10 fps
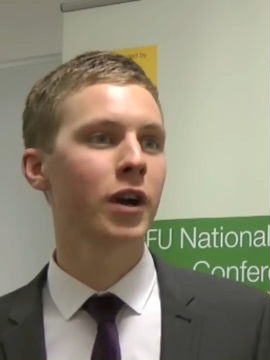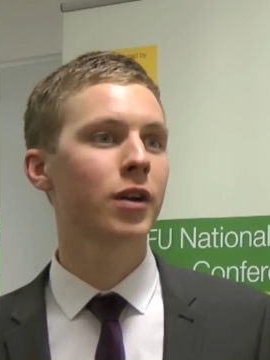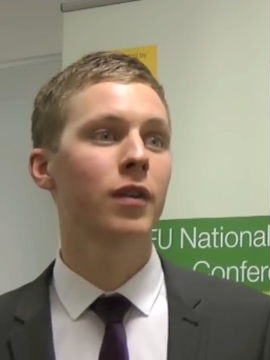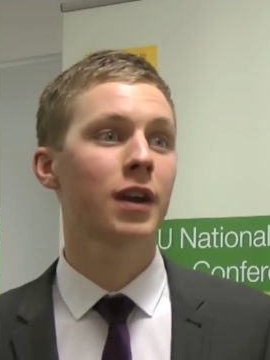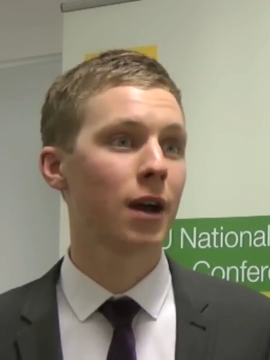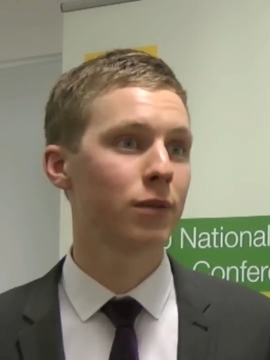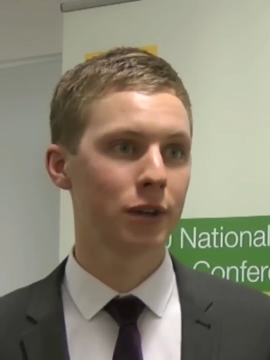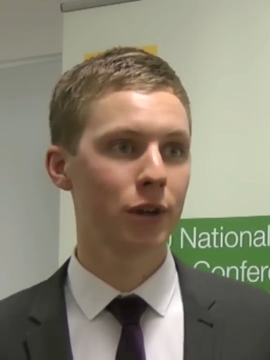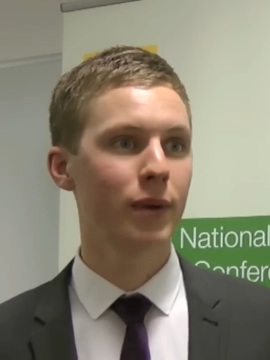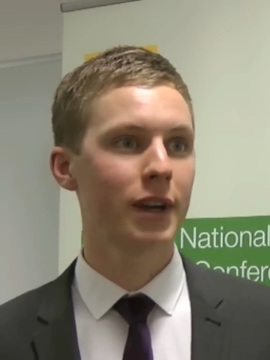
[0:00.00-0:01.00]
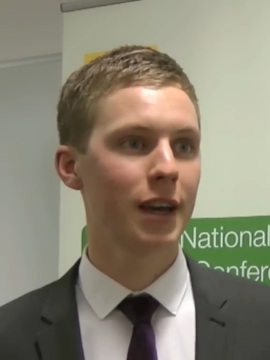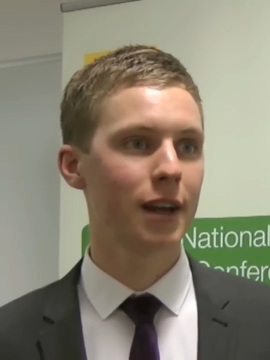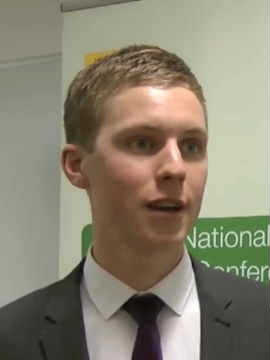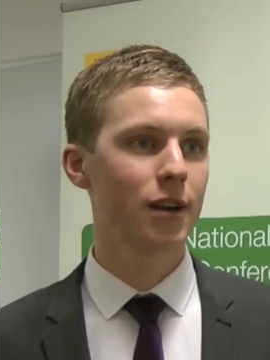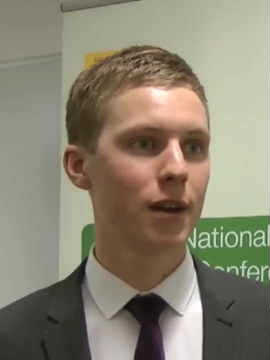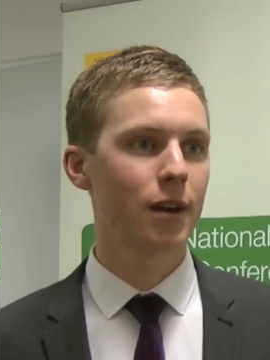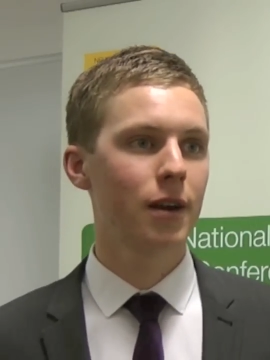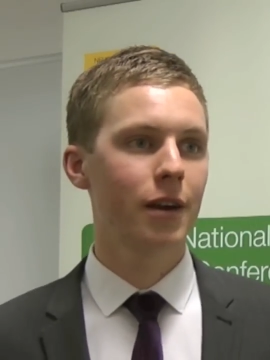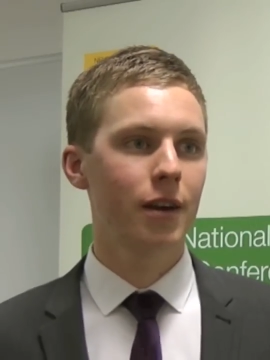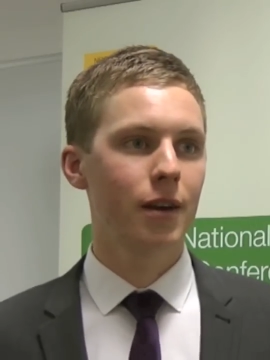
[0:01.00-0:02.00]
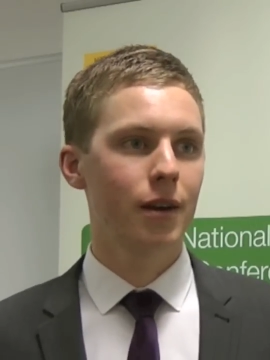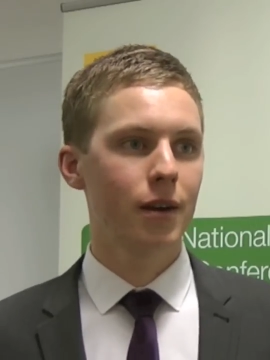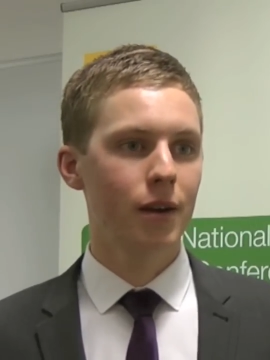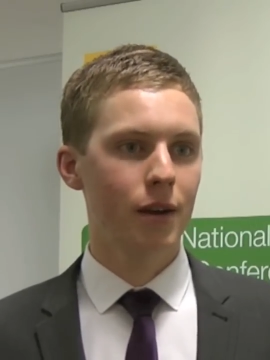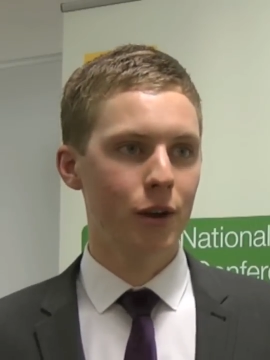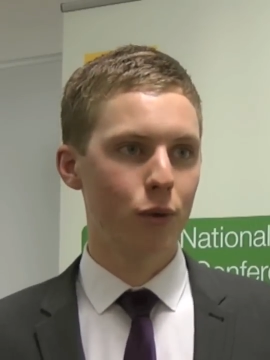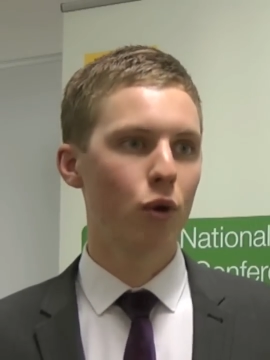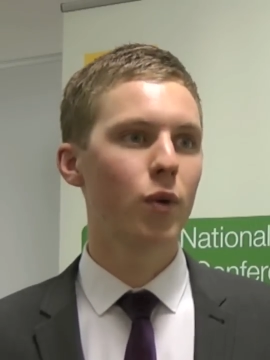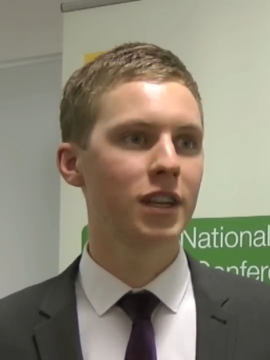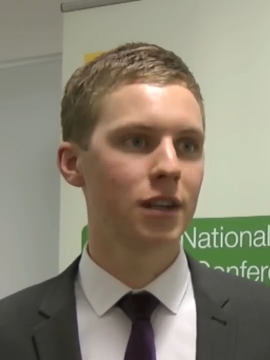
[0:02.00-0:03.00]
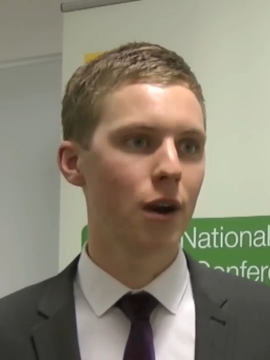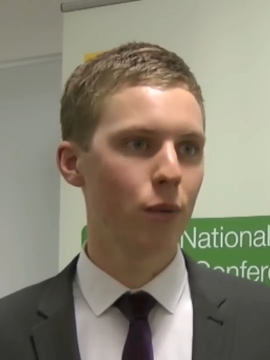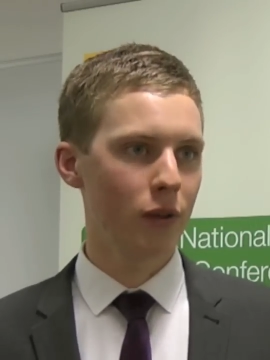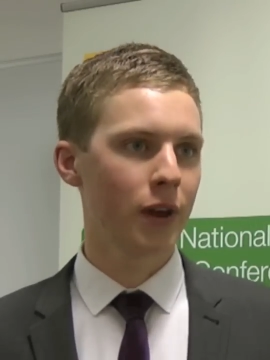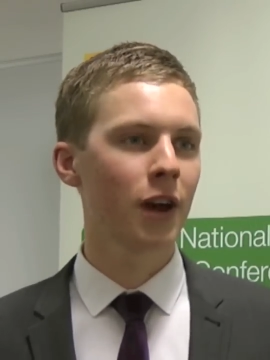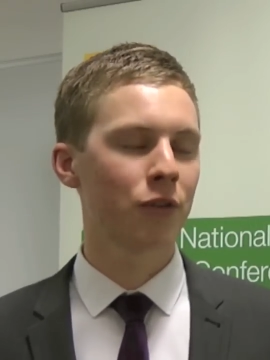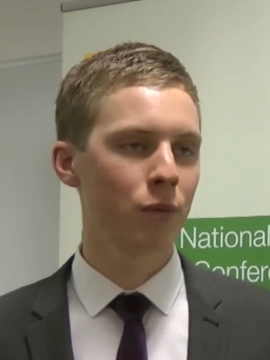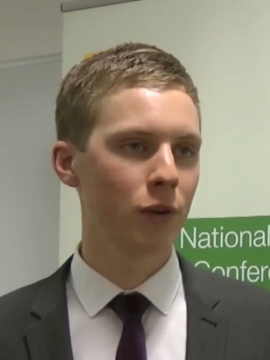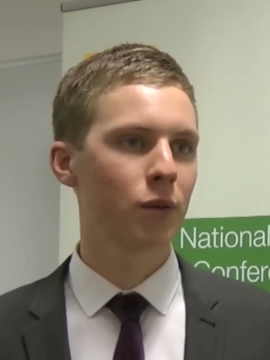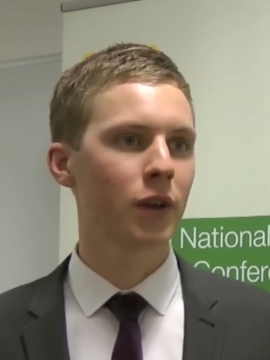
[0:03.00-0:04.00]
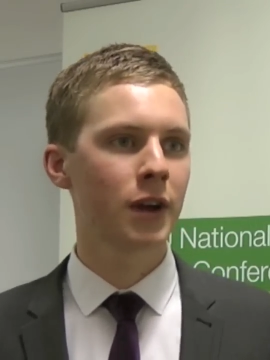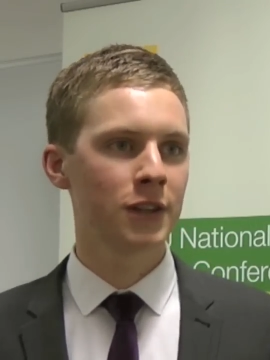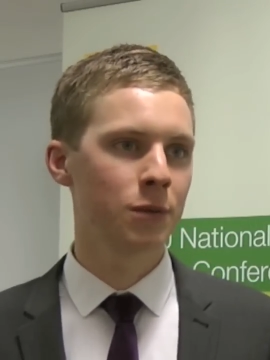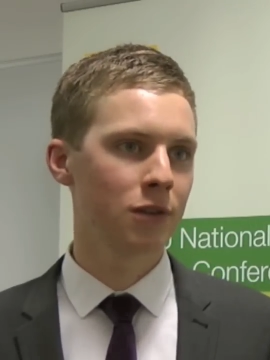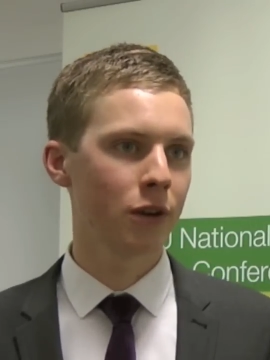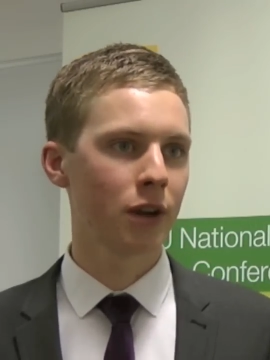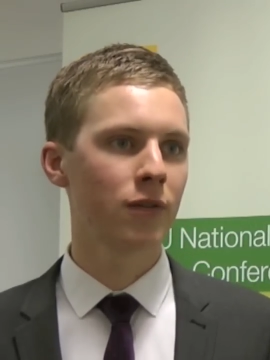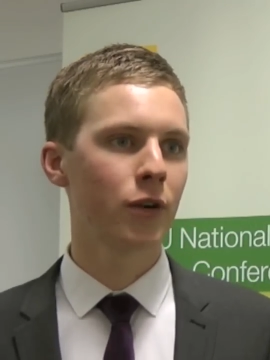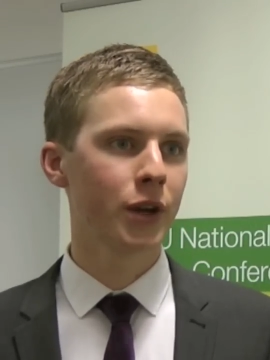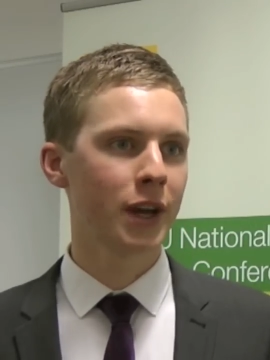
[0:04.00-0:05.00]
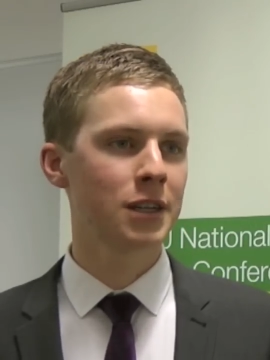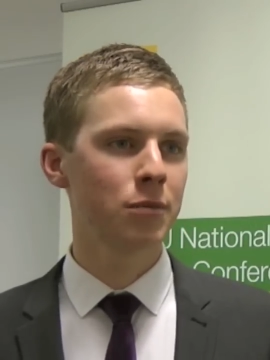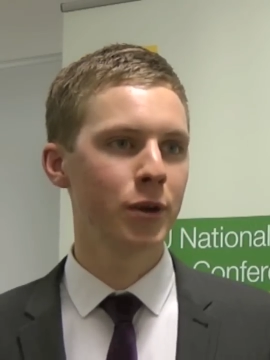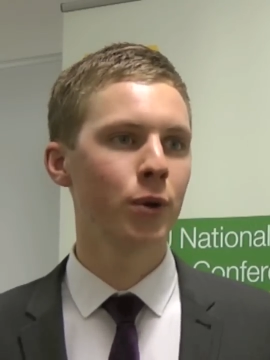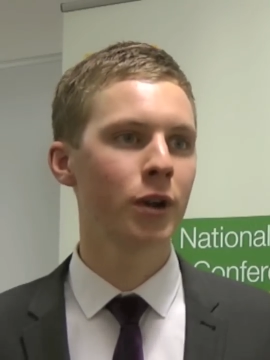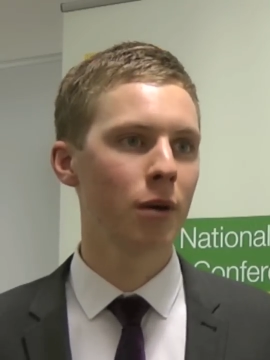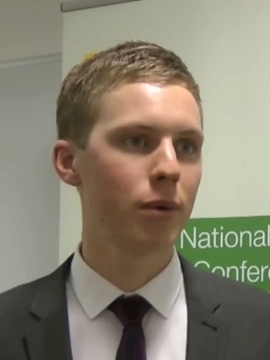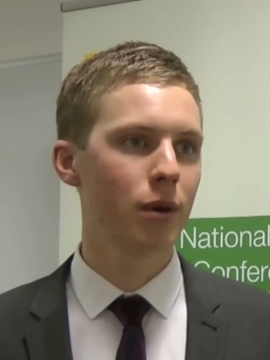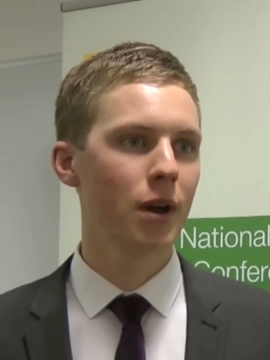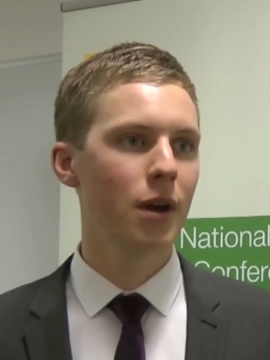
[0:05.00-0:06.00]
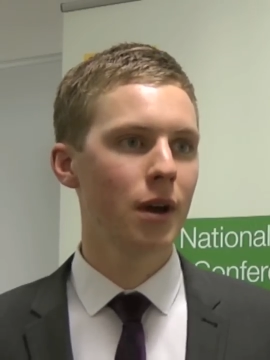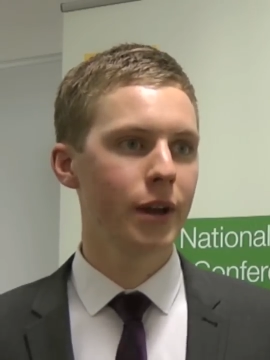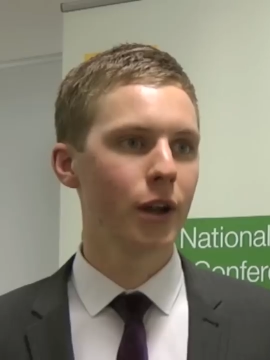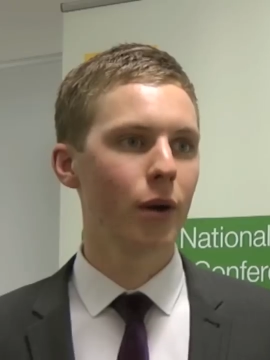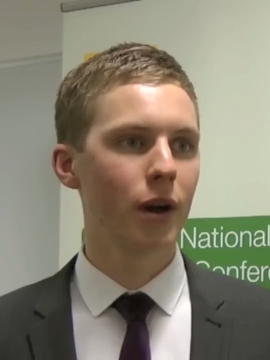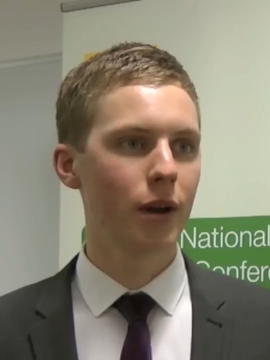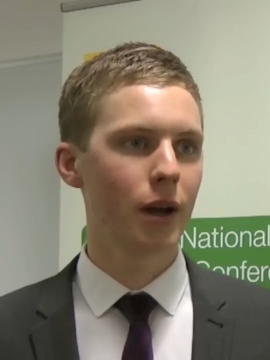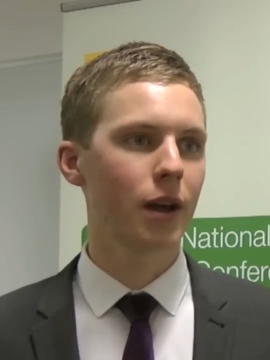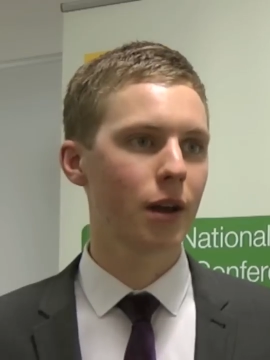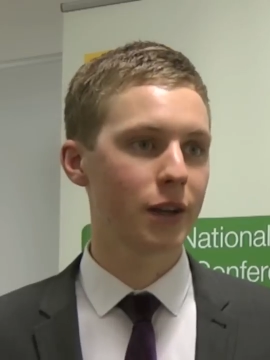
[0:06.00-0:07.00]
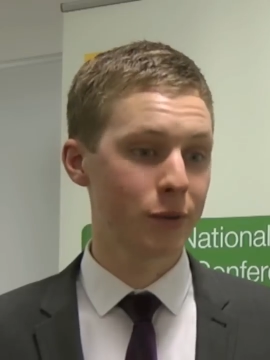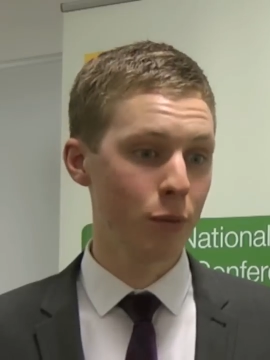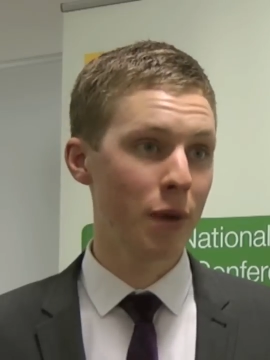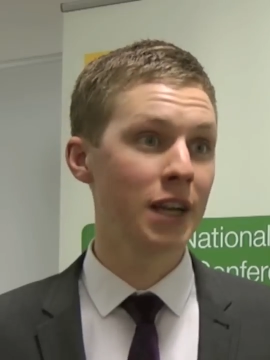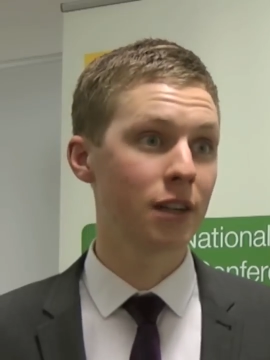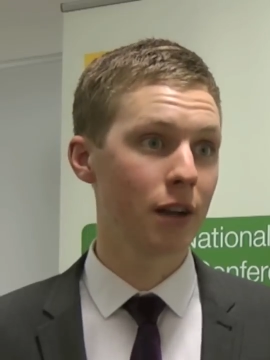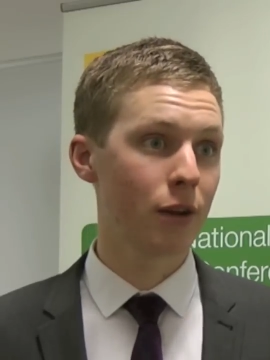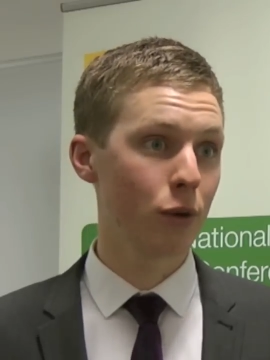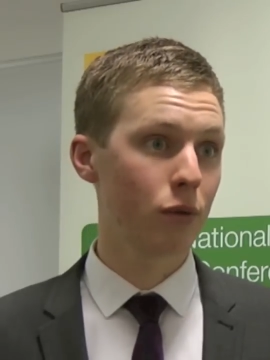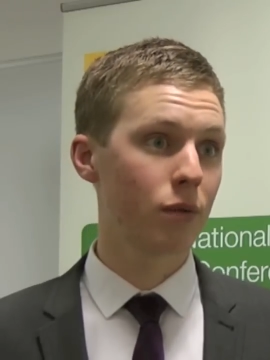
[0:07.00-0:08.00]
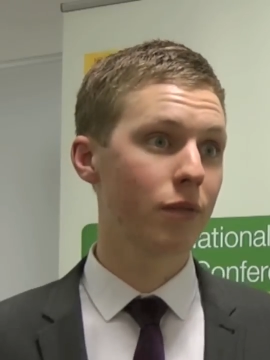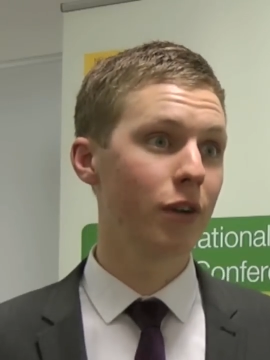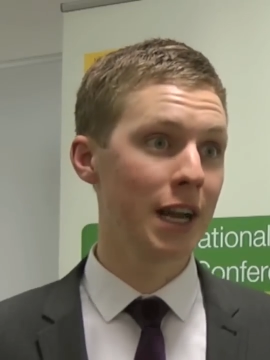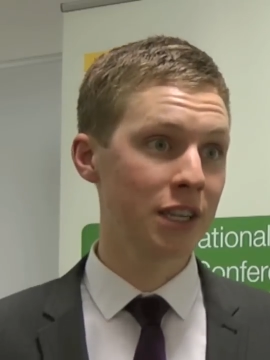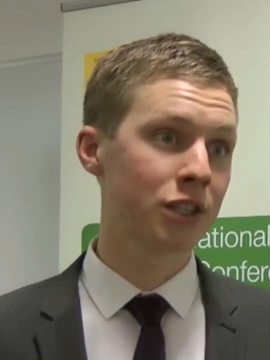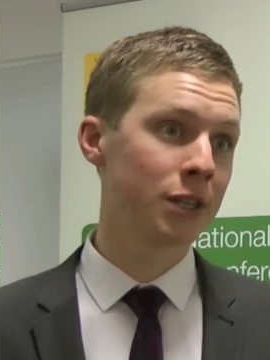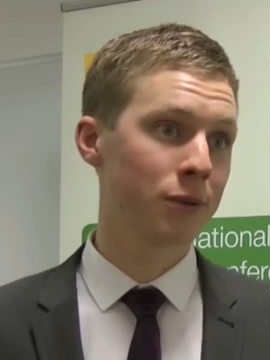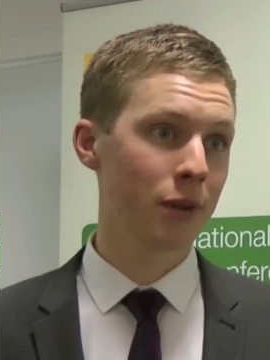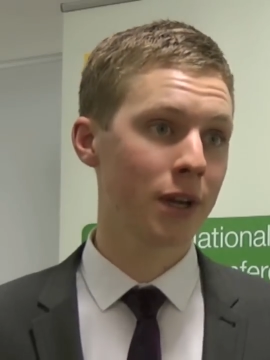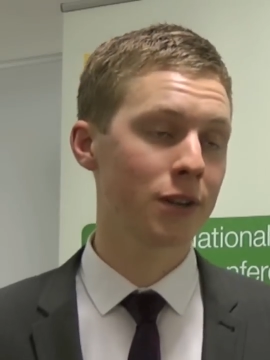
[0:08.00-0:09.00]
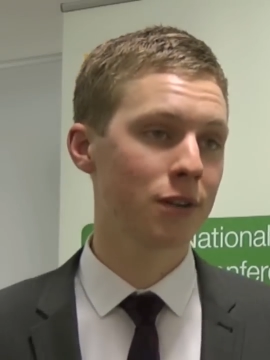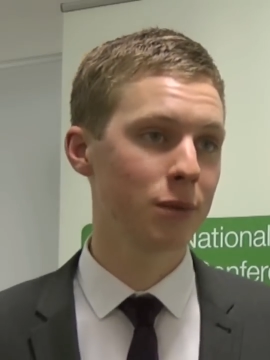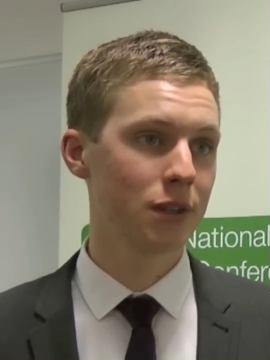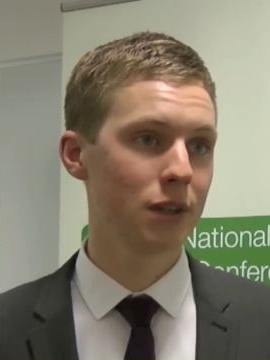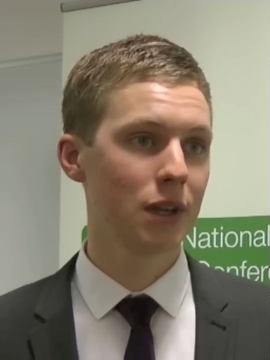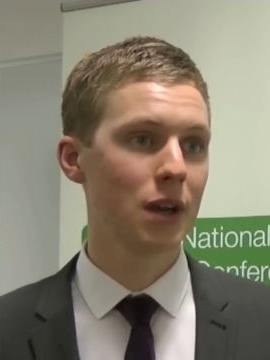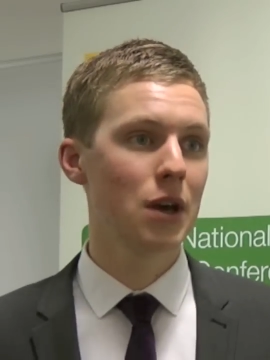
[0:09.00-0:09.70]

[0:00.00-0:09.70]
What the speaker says: working on the counter at a weekend, you always know what the customer wants, what the customer's looking for. You get to build up a customer base and any good relationships with their customers.